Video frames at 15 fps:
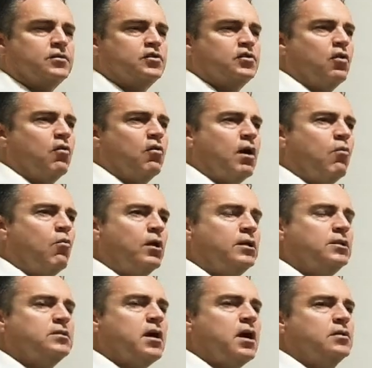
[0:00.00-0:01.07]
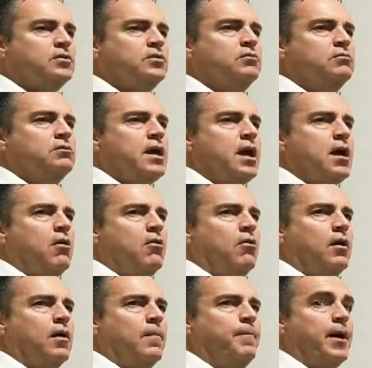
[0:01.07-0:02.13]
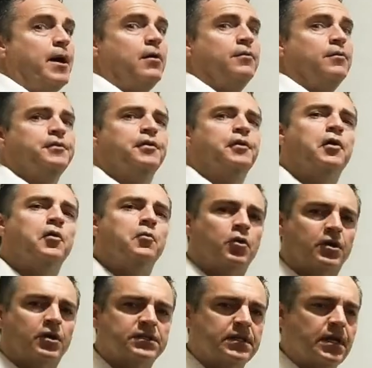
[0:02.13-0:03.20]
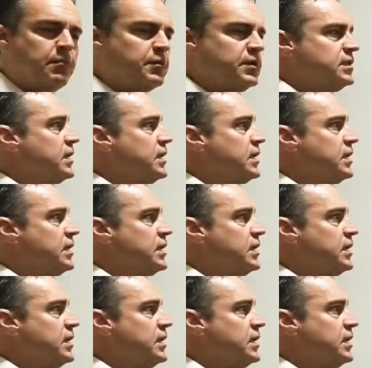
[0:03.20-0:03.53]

So I want to talk to you now about your homework assignment,